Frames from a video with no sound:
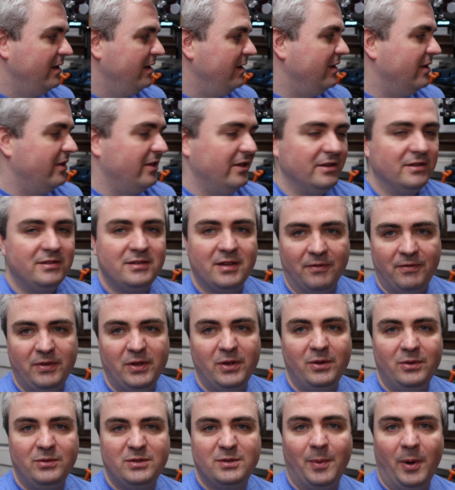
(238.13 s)
You know, there's a
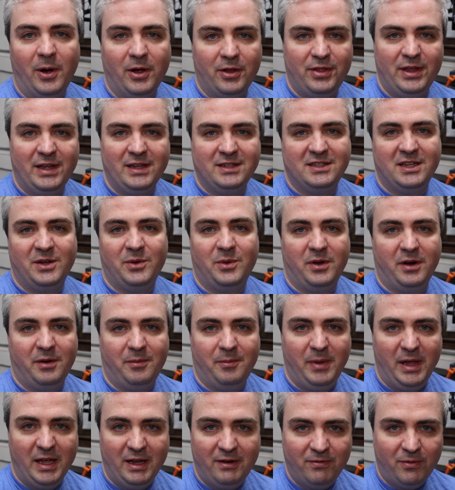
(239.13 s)
few small things that I want to
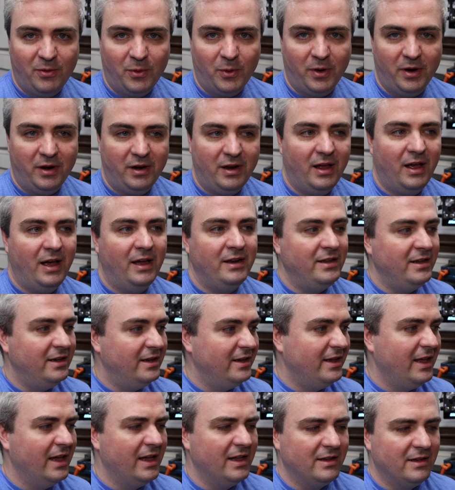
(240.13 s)
make for it. I need
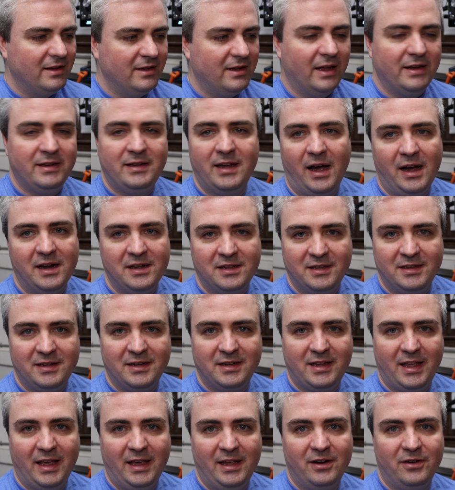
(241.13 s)
to get a dial
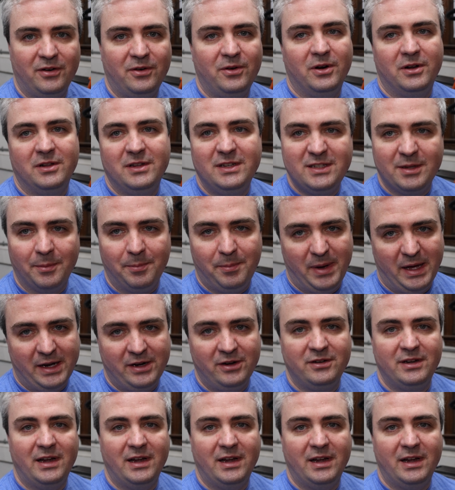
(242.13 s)
indicator, or at least a better